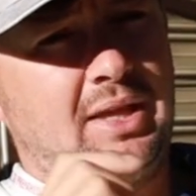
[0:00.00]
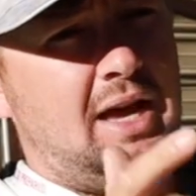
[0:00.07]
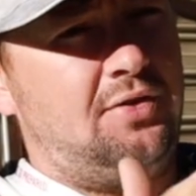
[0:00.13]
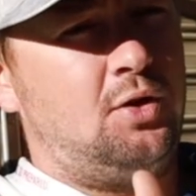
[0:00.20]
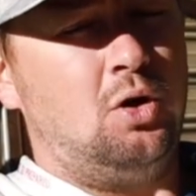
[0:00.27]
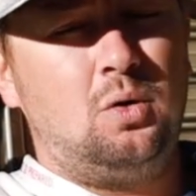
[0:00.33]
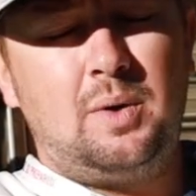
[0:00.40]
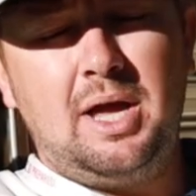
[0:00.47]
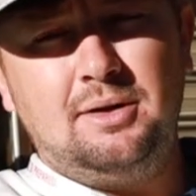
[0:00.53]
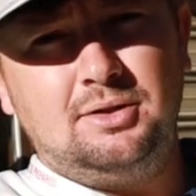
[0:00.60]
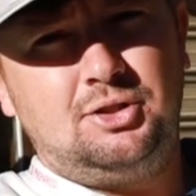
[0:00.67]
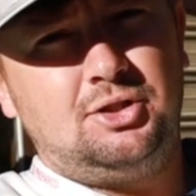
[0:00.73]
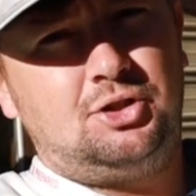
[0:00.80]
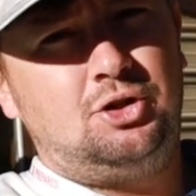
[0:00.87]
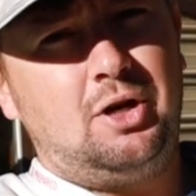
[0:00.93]
I throw it around
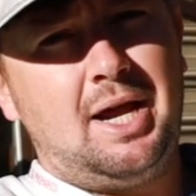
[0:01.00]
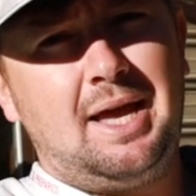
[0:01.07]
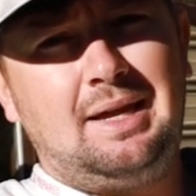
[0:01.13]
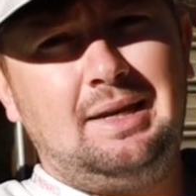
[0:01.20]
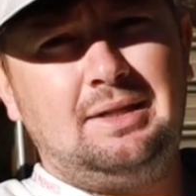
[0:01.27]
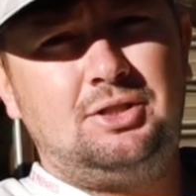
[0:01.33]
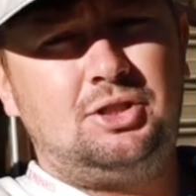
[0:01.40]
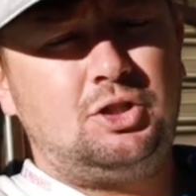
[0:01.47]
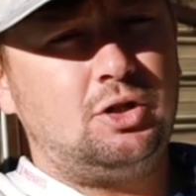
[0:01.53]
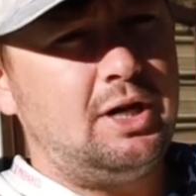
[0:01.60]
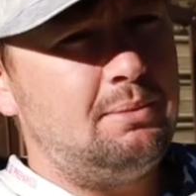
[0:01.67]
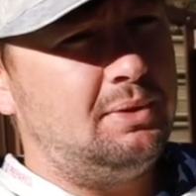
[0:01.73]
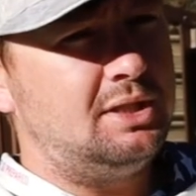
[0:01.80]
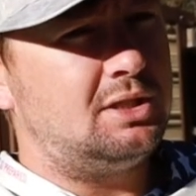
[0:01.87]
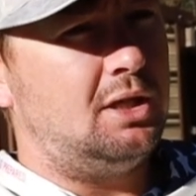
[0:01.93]
and just drag it
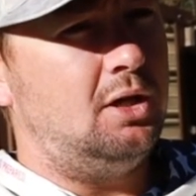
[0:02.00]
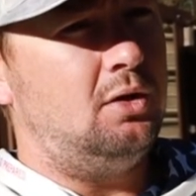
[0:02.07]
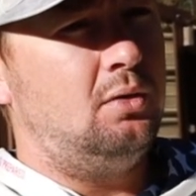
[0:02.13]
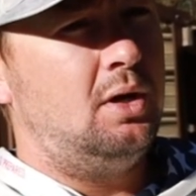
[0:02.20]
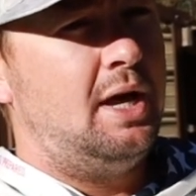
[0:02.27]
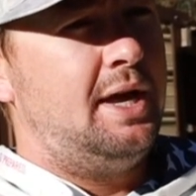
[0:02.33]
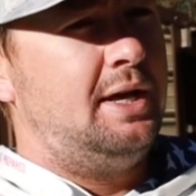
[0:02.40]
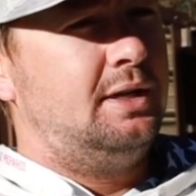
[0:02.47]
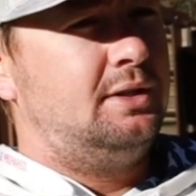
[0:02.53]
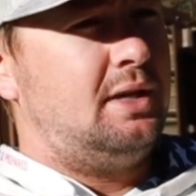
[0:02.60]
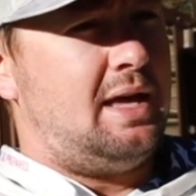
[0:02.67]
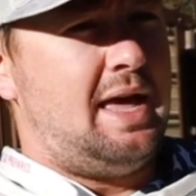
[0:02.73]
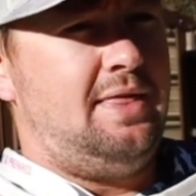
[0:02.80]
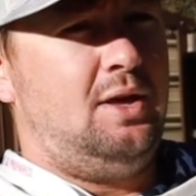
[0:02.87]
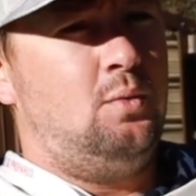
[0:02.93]
extremely slow.
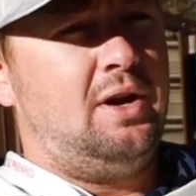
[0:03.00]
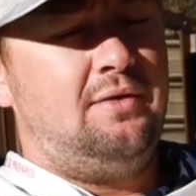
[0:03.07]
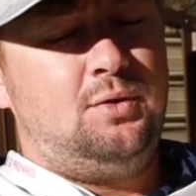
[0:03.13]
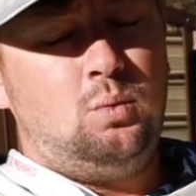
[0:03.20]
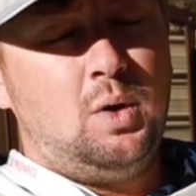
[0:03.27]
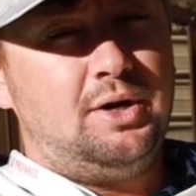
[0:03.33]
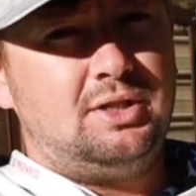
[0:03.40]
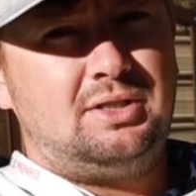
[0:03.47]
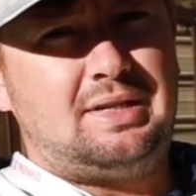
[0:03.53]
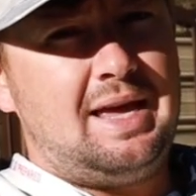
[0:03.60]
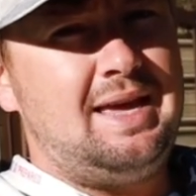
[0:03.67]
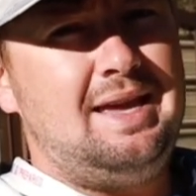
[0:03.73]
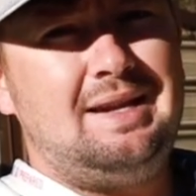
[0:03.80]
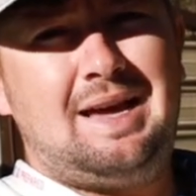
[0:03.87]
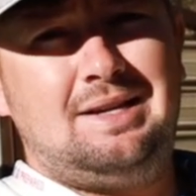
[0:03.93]
And then whenever the water's
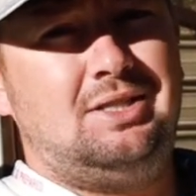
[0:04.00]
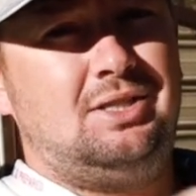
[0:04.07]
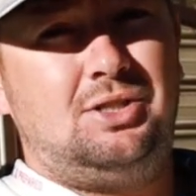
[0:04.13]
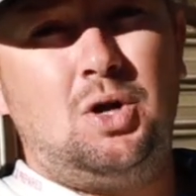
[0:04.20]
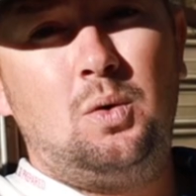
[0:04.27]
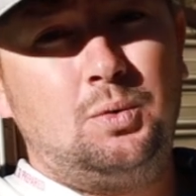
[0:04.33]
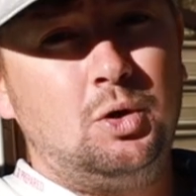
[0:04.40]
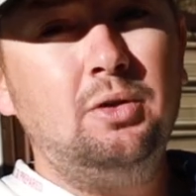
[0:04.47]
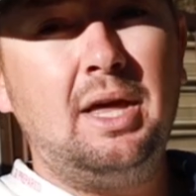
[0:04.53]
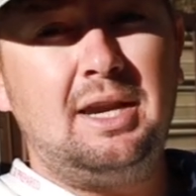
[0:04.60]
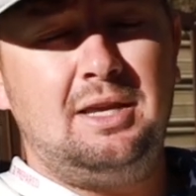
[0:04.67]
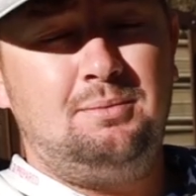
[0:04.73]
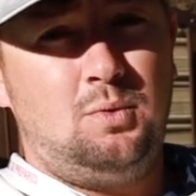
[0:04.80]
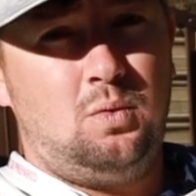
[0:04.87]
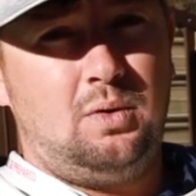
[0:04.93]
stained, I just don't do that
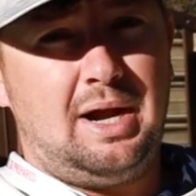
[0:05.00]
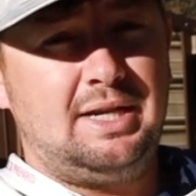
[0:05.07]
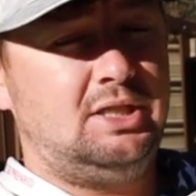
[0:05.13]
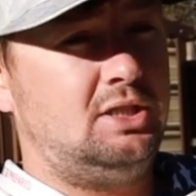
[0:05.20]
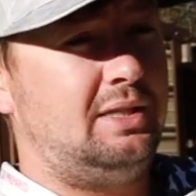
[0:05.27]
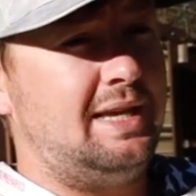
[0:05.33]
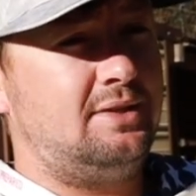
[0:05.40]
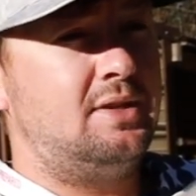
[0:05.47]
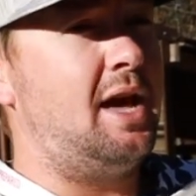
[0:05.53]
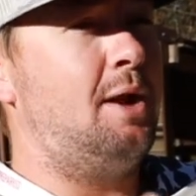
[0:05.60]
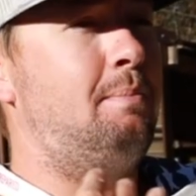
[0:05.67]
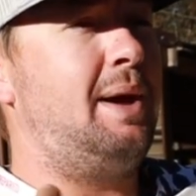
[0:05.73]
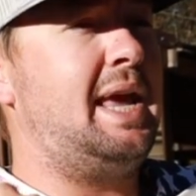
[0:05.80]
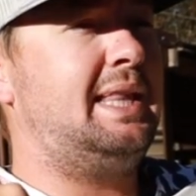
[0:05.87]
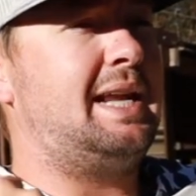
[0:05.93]
anymore. I just, that's not
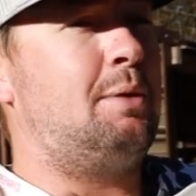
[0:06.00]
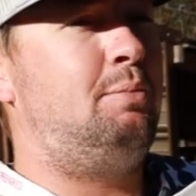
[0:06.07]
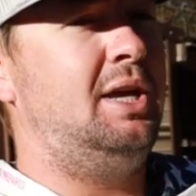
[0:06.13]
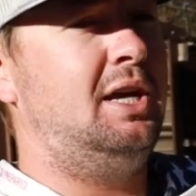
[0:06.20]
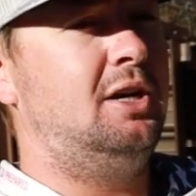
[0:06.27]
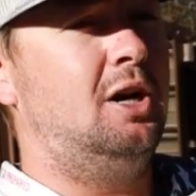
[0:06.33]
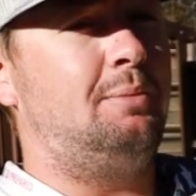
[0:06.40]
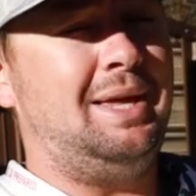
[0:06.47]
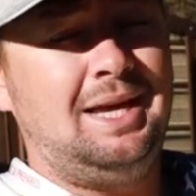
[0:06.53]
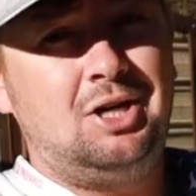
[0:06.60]
a bait that I pick up.